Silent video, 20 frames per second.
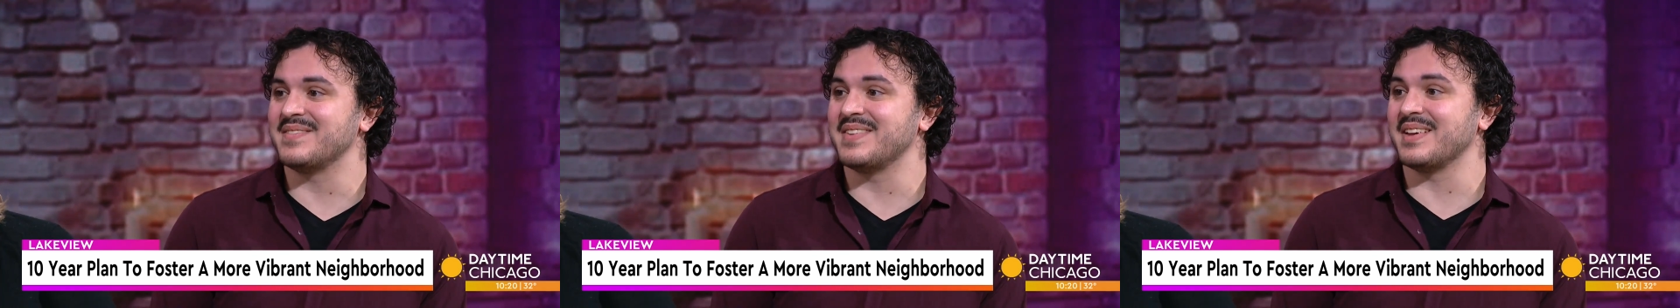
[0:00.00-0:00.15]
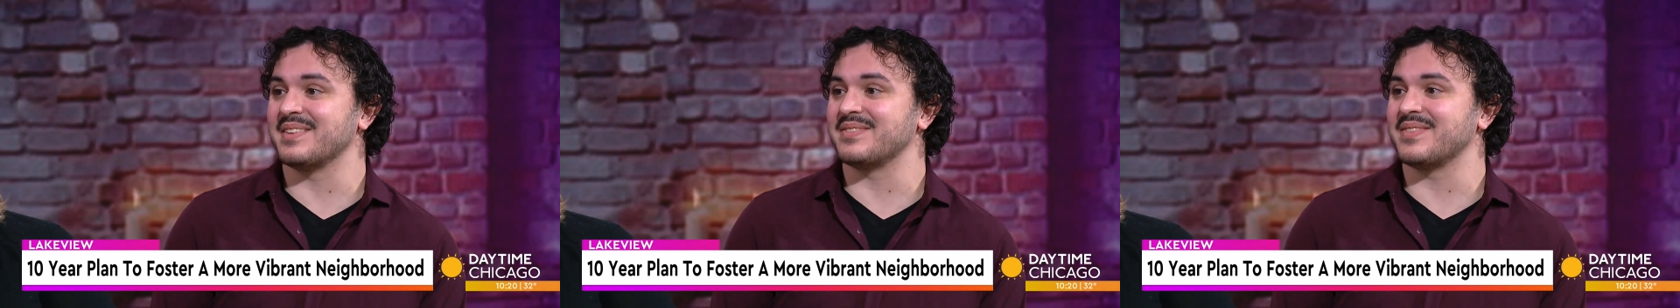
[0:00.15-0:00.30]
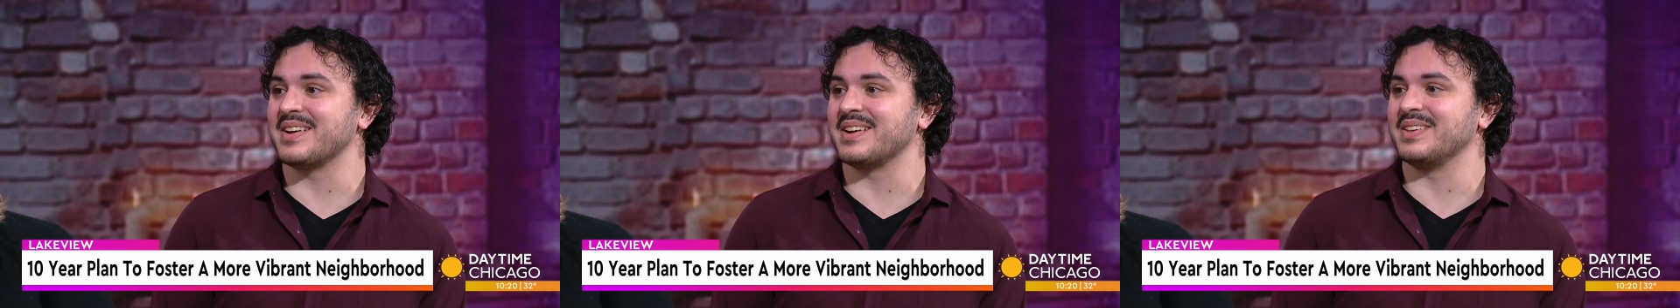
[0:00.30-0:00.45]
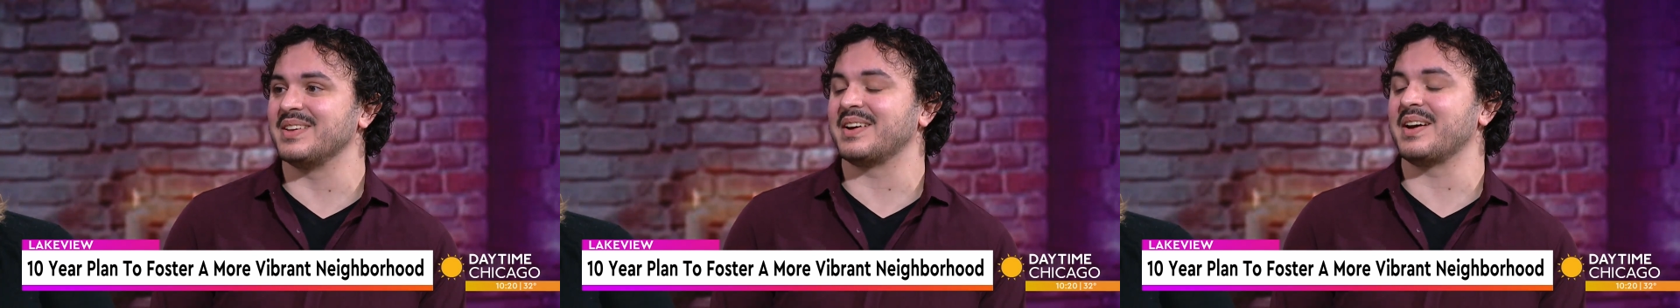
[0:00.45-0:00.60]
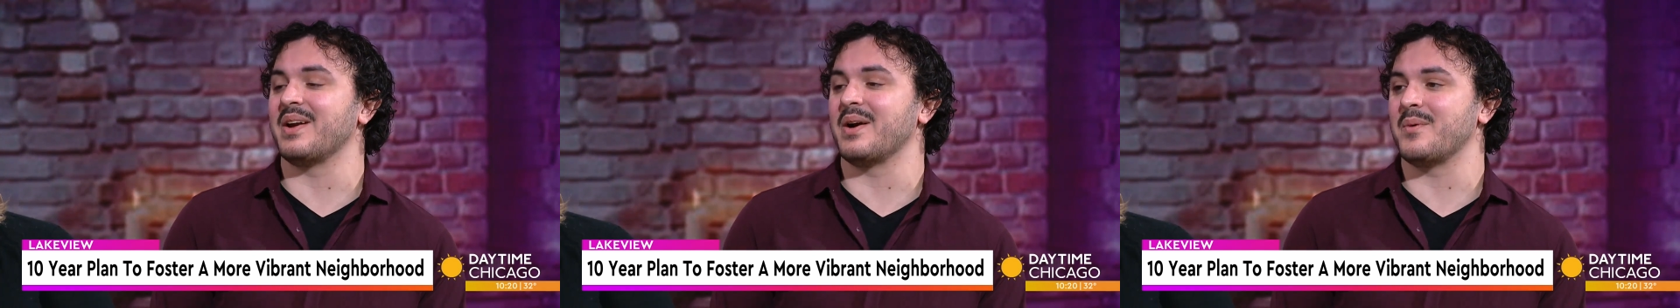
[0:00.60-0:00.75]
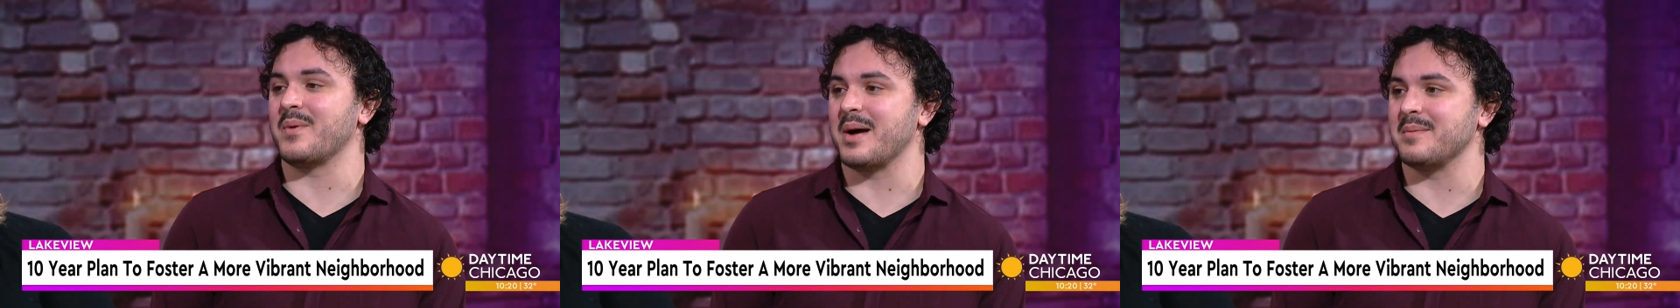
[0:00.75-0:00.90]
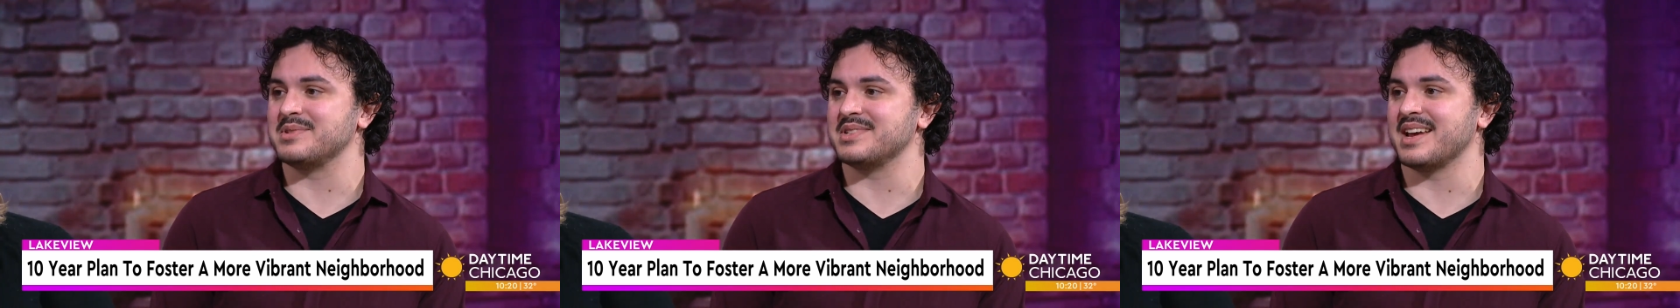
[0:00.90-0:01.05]
feel free to look at
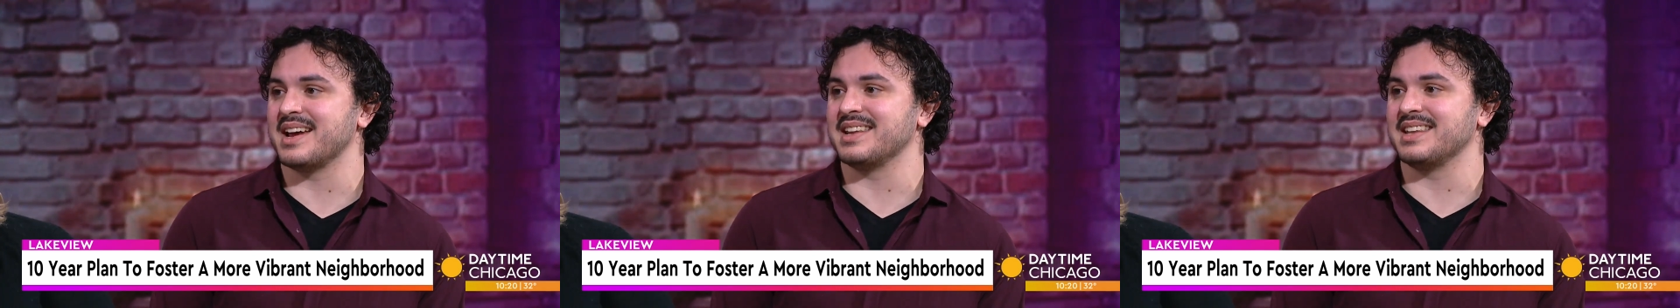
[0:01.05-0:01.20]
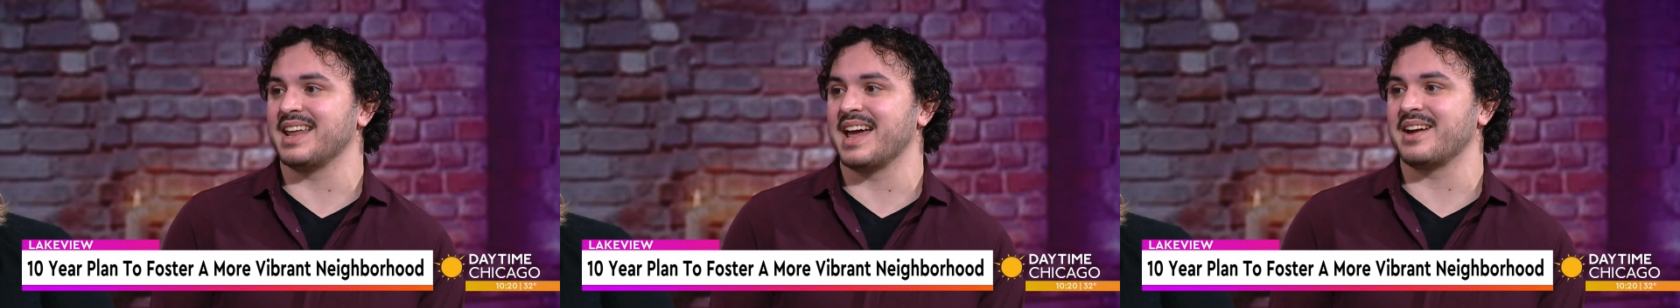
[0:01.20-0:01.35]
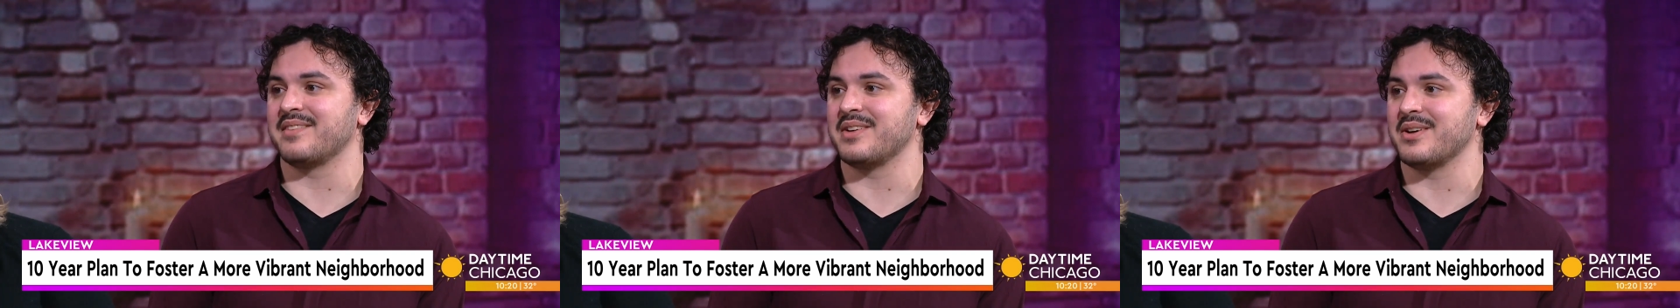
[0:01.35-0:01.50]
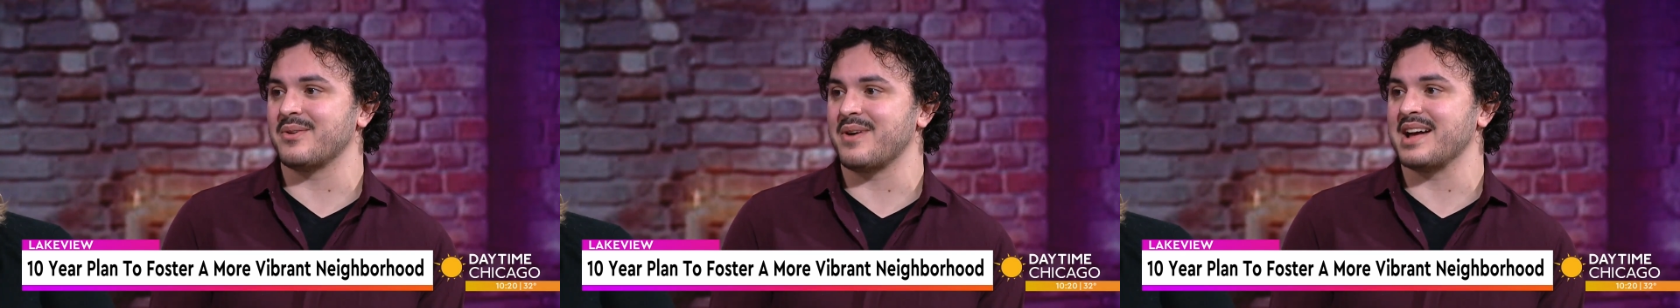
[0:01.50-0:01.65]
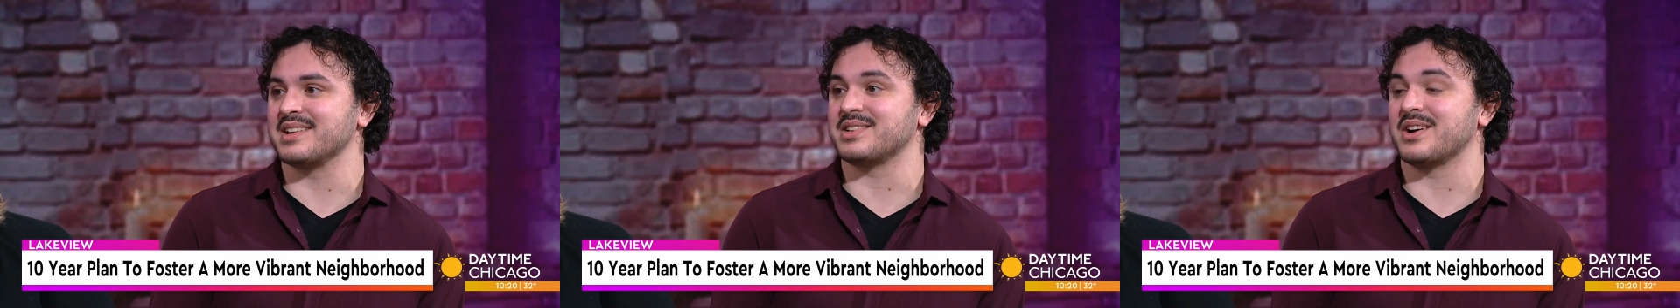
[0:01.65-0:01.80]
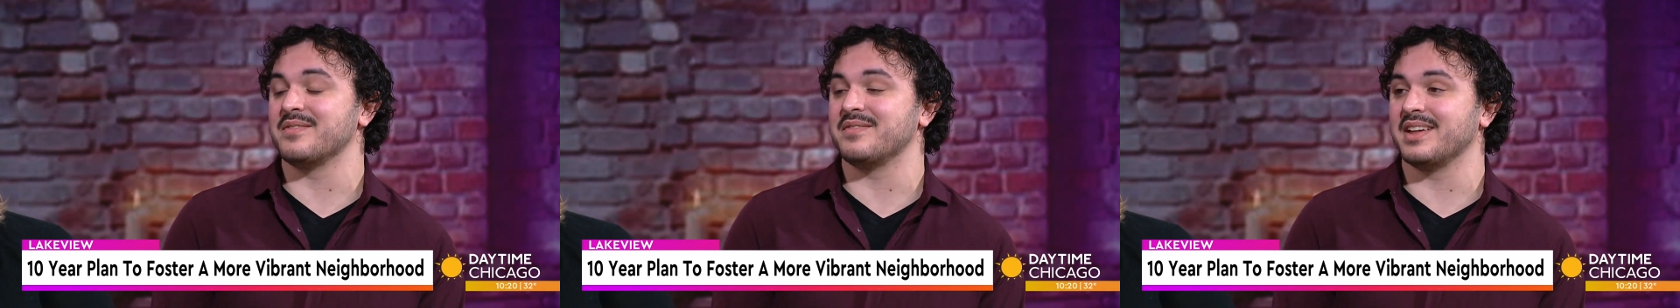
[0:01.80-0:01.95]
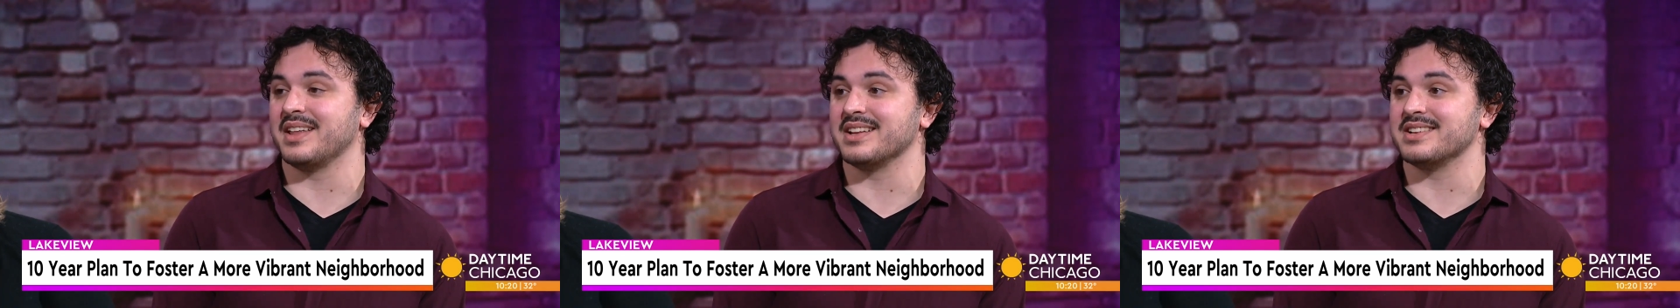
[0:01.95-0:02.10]
our website, Lakeview
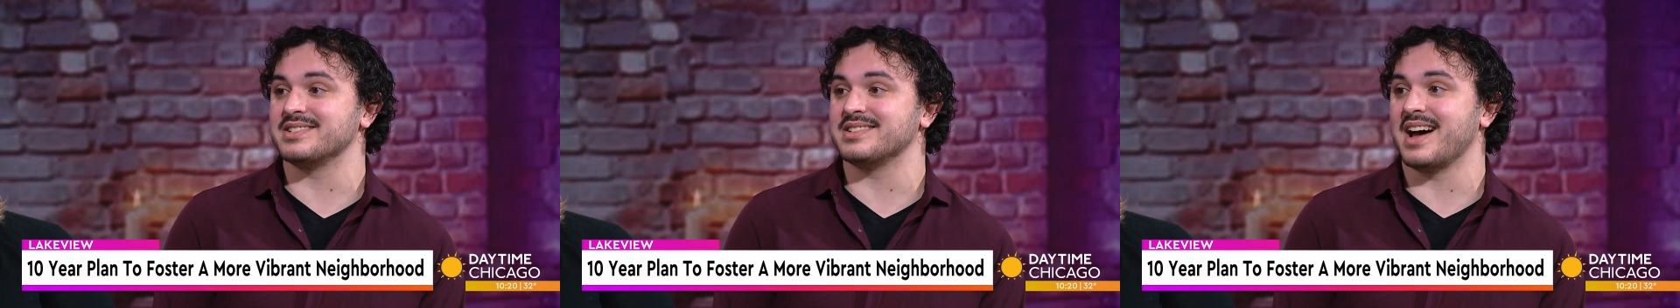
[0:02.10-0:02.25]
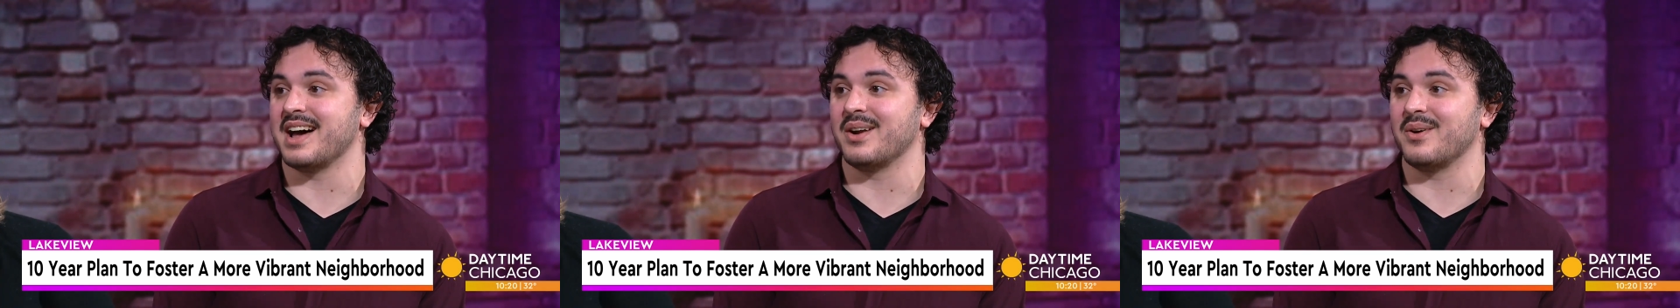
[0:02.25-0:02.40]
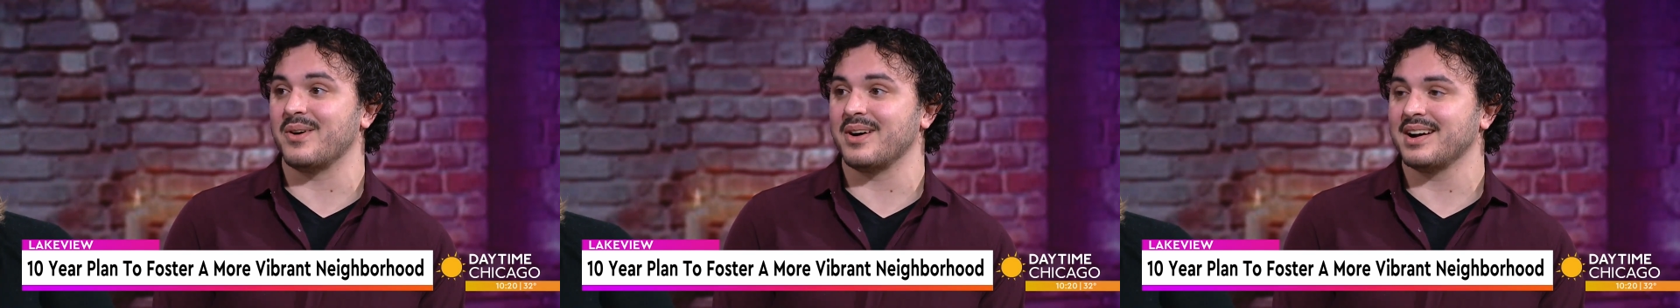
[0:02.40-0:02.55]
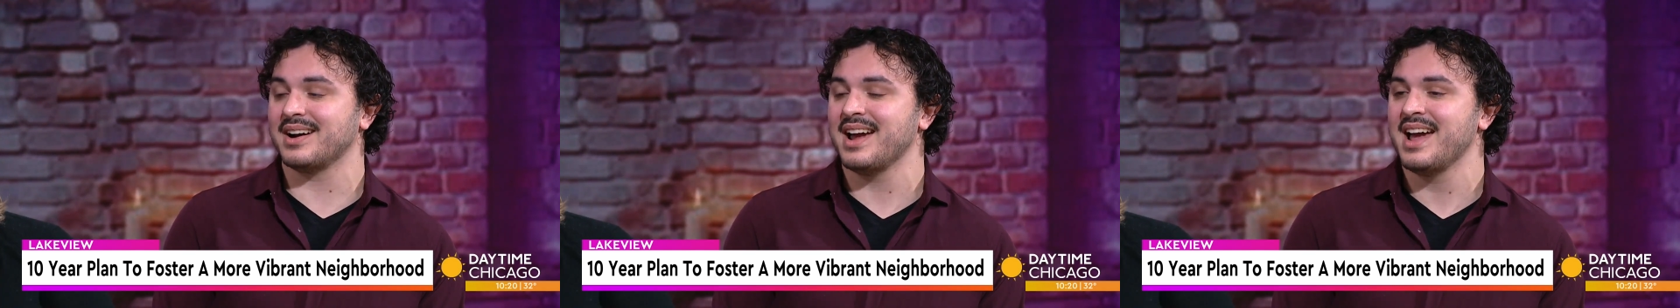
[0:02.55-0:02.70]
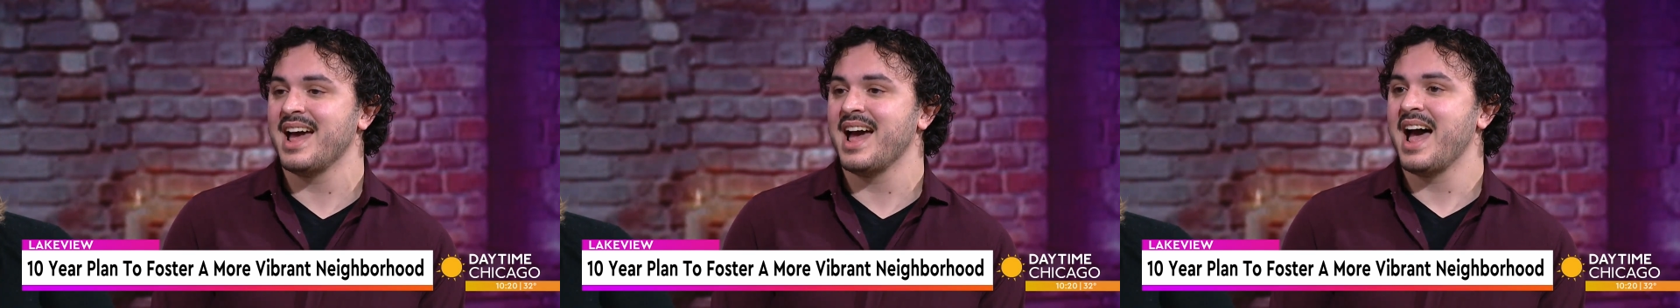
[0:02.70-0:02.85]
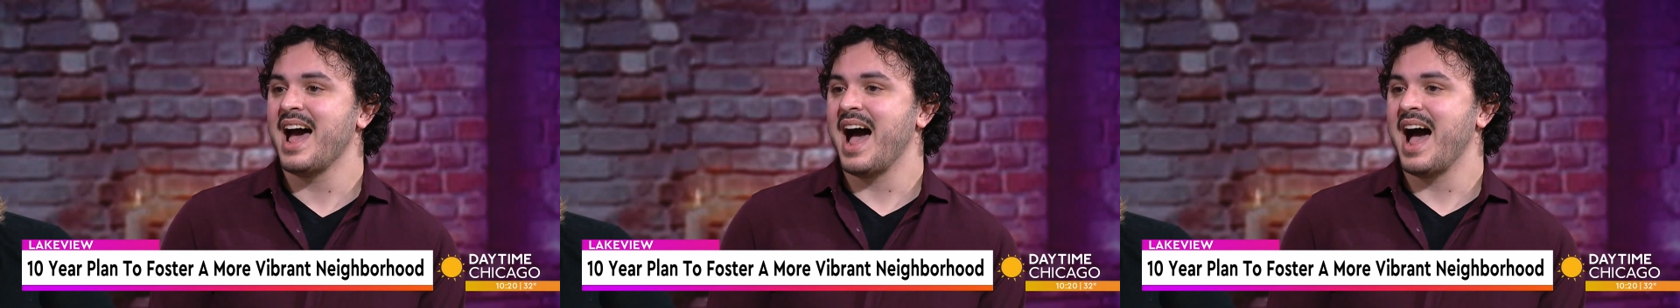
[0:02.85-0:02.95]
Roscoe Village dot org.